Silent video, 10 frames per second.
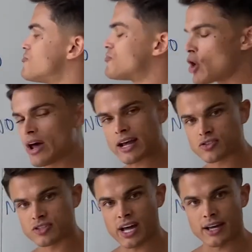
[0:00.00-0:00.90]
Thought
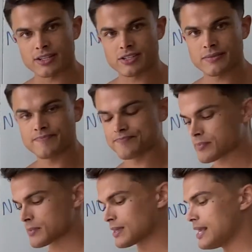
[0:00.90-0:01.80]
exercise.
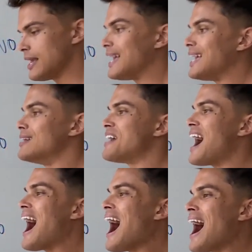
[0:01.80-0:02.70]
If
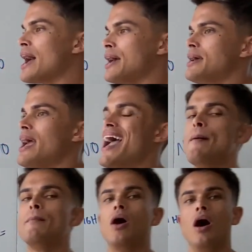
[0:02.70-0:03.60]
I
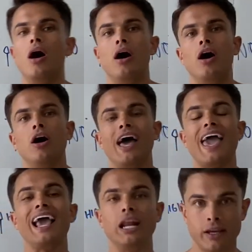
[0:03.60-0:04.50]
am an
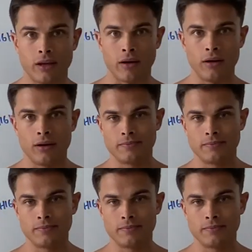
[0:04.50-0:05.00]
alien